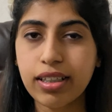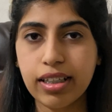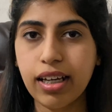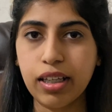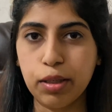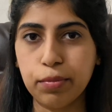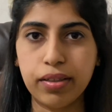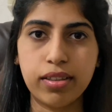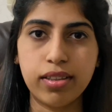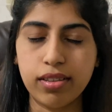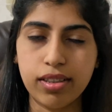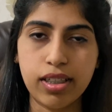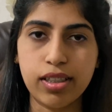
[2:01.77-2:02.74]
illa namukku
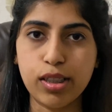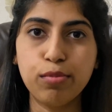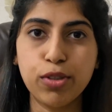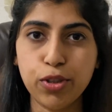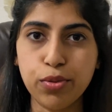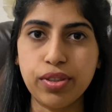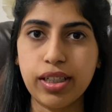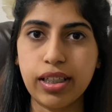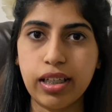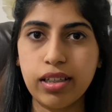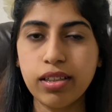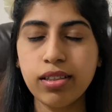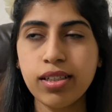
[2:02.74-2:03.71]
TSMU choose
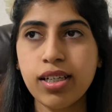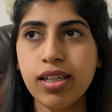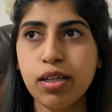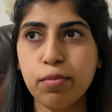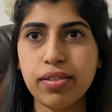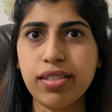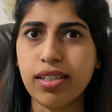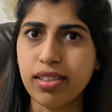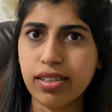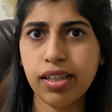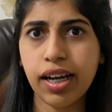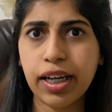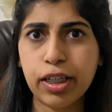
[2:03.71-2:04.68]
cheyadile. So 6th
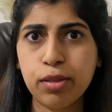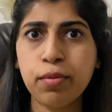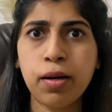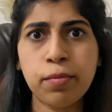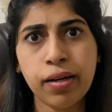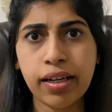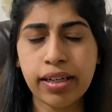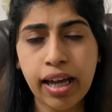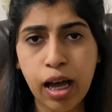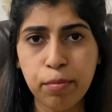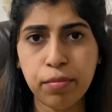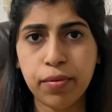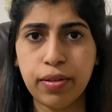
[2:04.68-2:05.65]
year aayittum I'm kind of
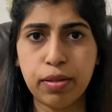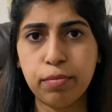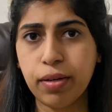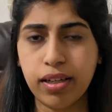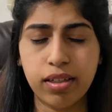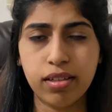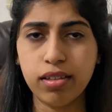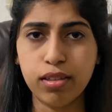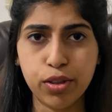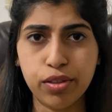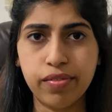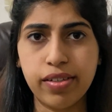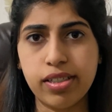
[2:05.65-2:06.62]
happy with my
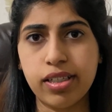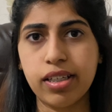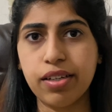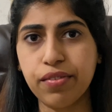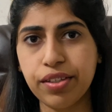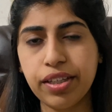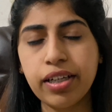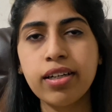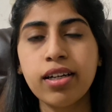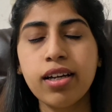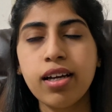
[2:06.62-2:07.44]
university and everything.